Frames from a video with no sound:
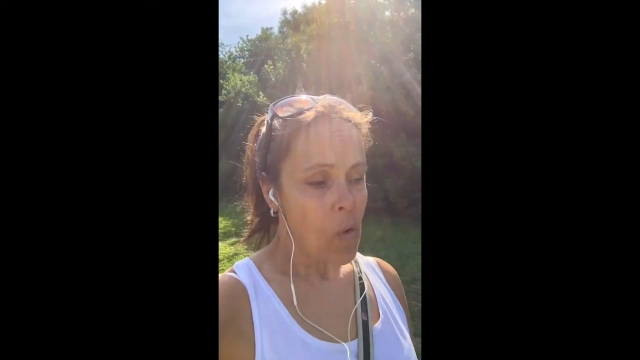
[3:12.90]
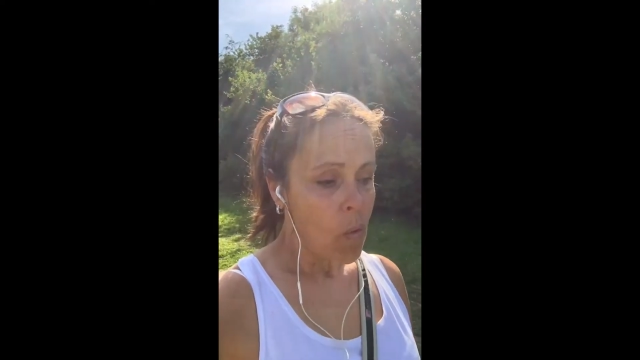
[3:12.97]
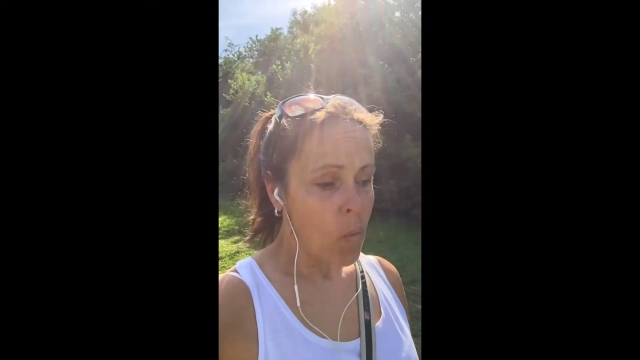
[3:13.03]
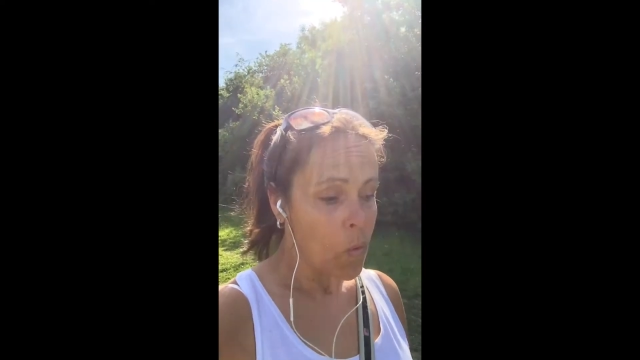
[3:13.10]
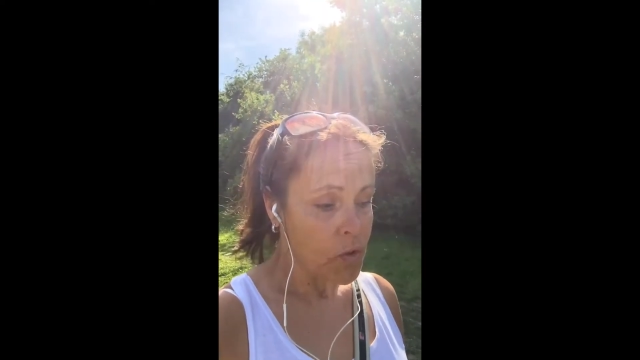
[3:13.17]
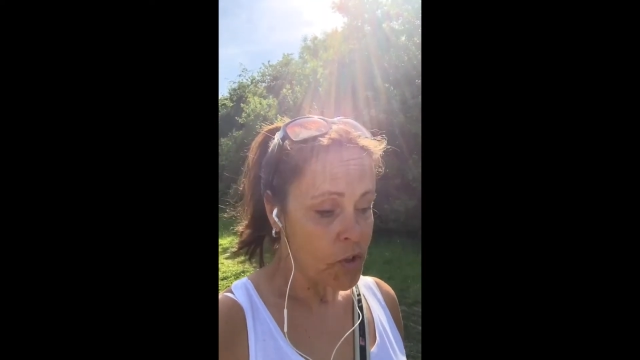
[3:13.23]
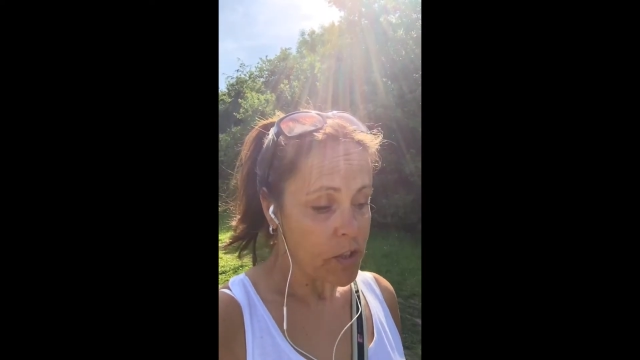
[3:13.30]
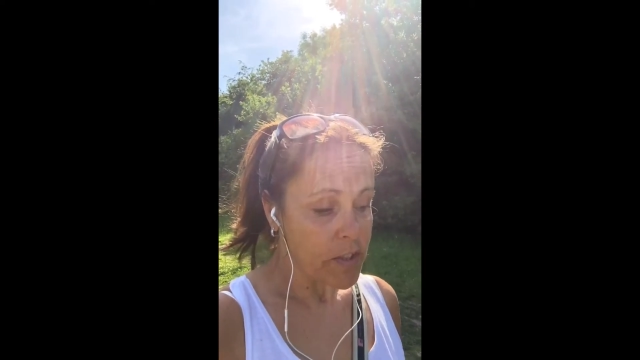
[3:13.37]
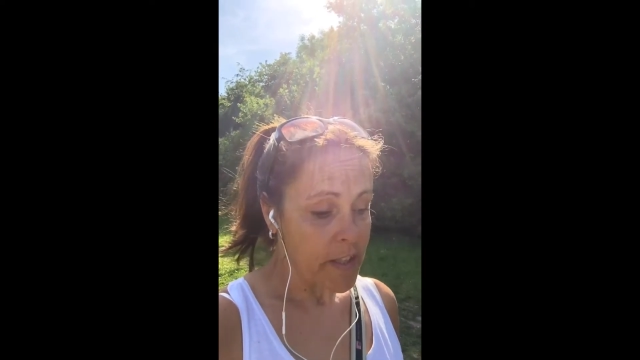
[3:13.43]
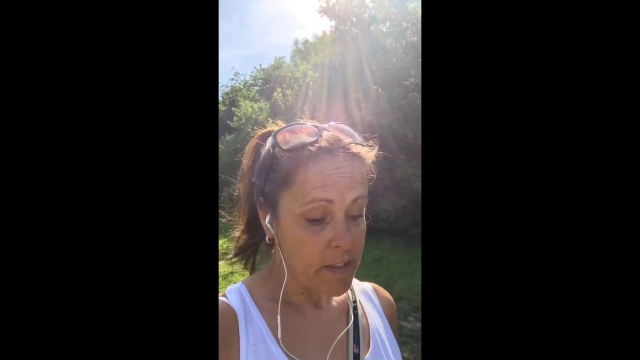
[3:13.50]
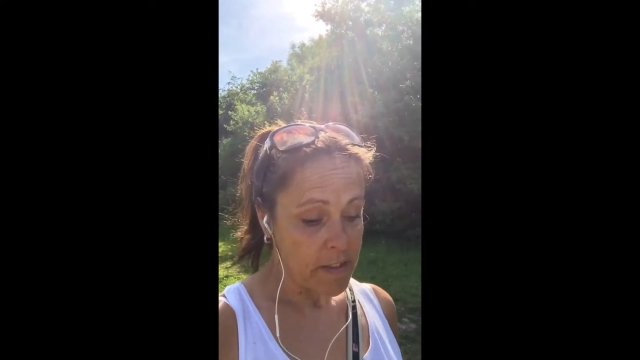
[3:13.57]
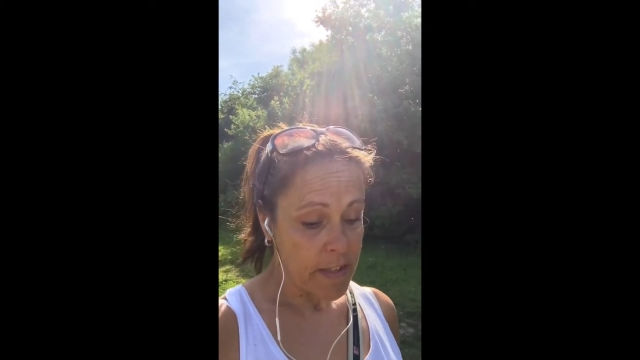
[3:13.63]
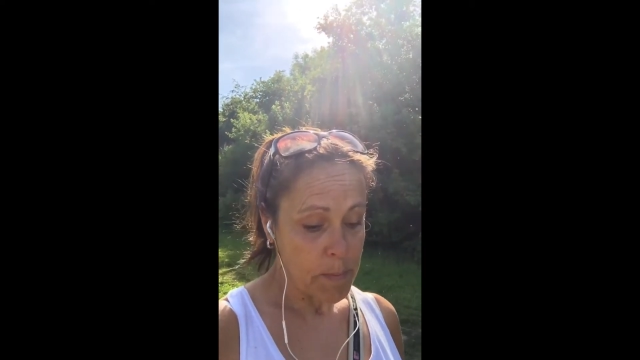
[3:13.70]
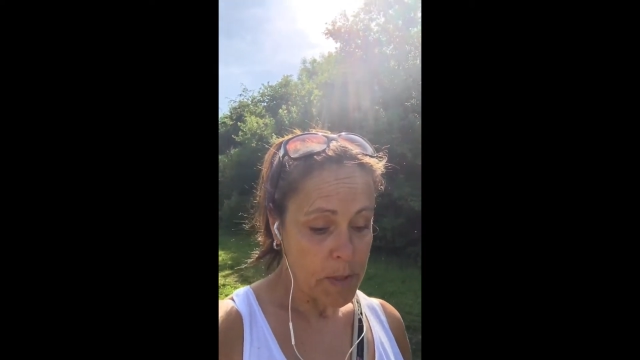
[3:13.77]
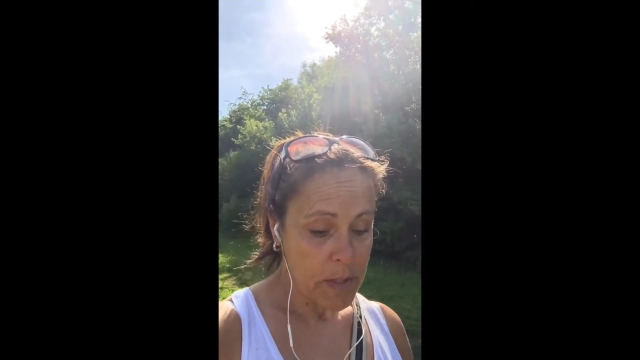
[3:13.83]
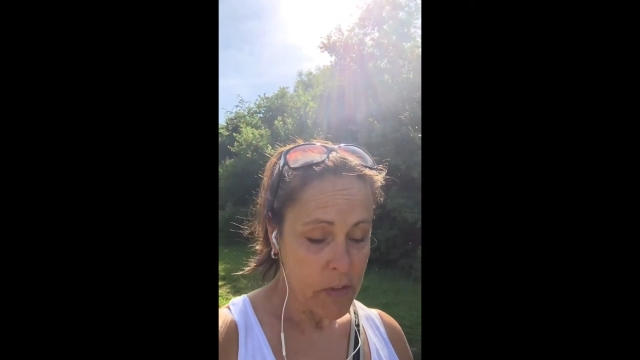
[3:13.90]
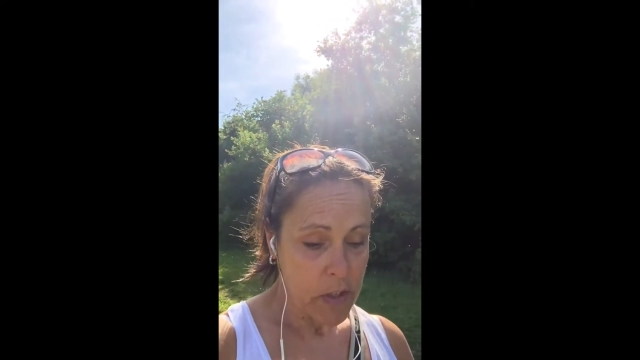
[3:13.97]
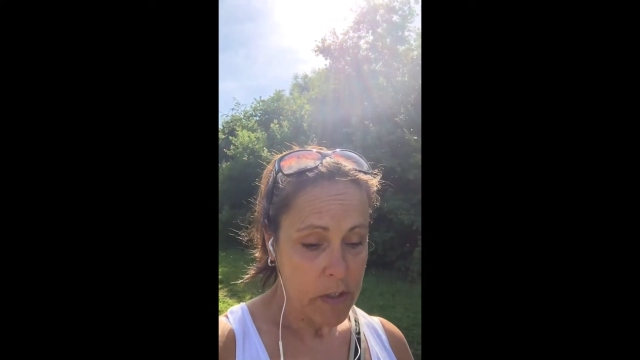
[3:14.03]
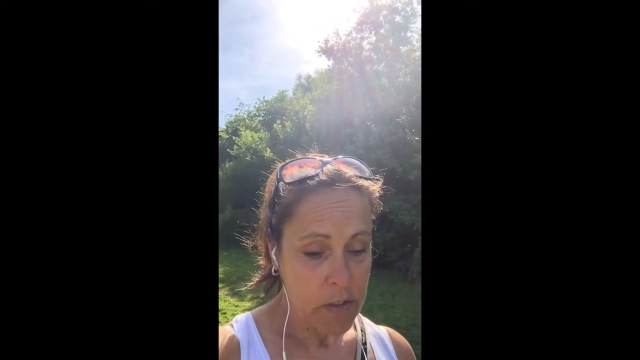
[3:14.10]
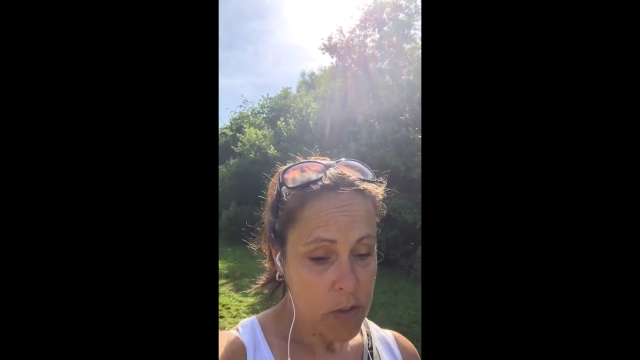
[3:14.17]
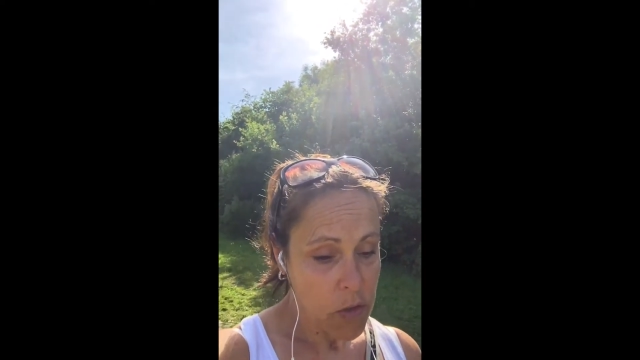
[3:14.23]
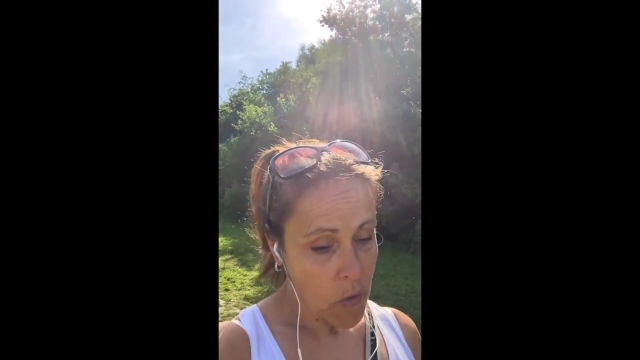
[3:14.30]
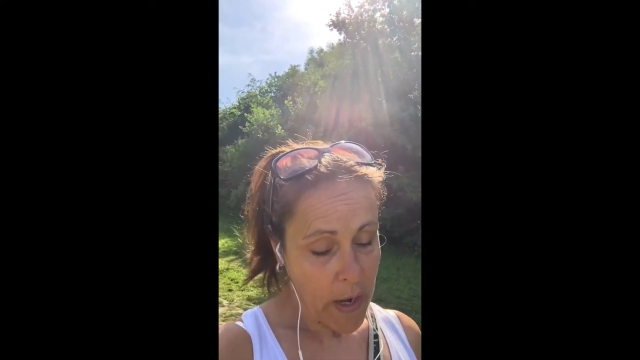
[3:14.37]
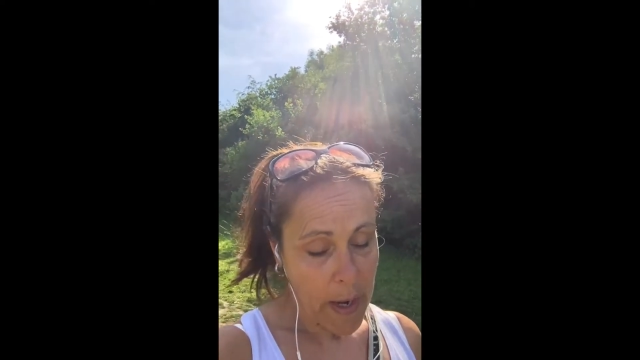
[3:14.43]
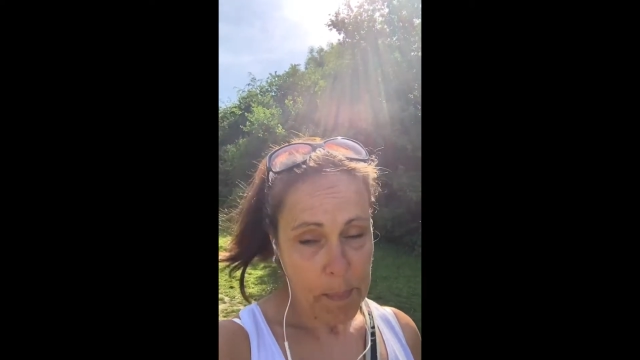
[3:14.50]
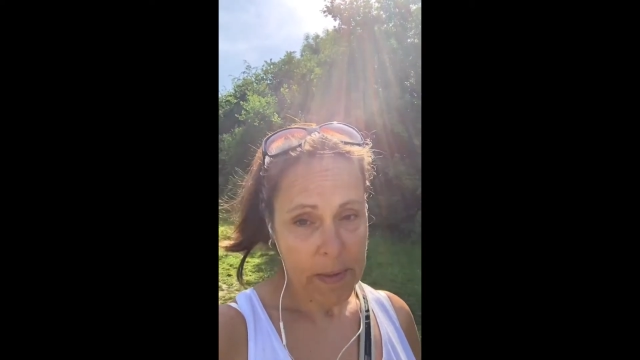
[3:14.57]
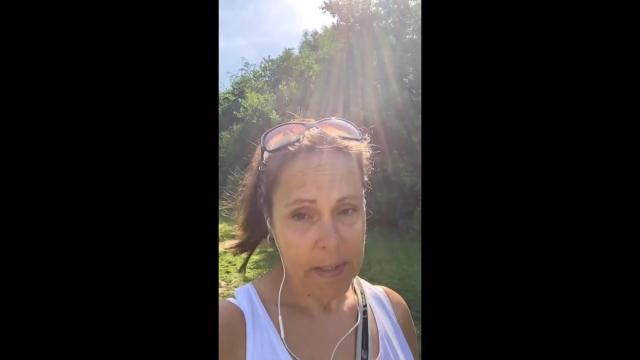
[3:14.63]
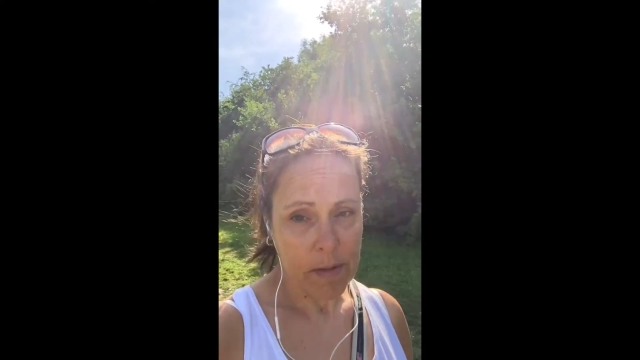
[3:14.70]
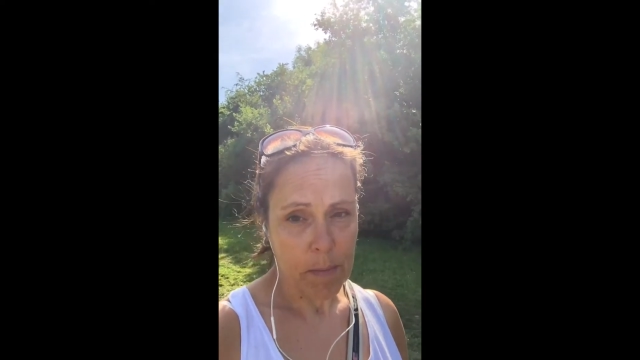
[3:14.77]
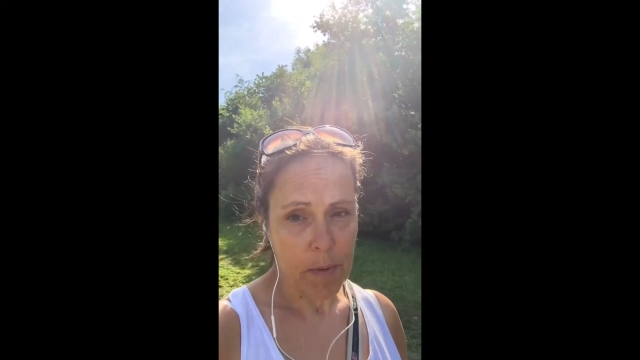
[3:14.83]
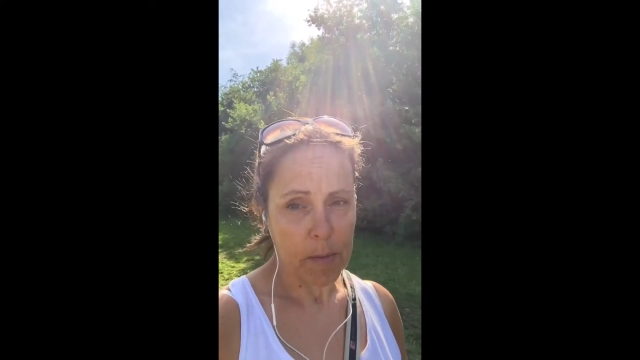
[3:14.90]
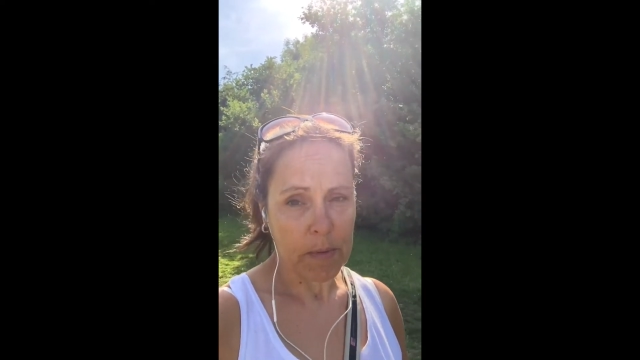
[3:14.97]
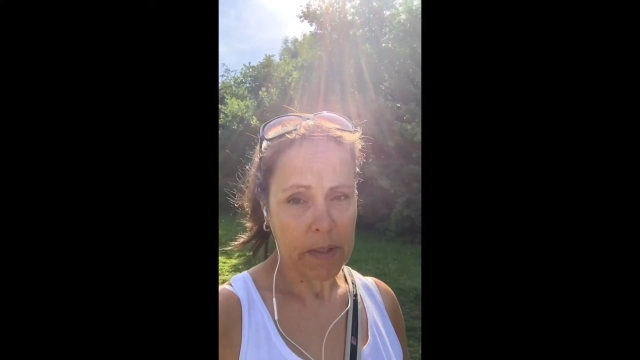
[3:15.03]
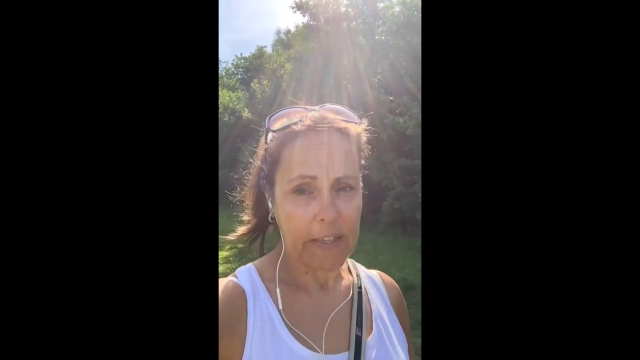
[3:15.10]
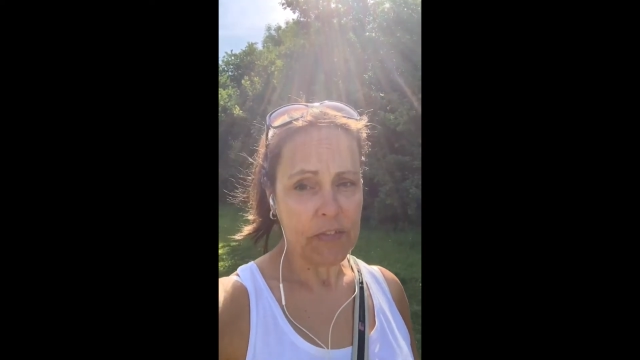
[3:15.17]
or just accepting that you're happy at the moment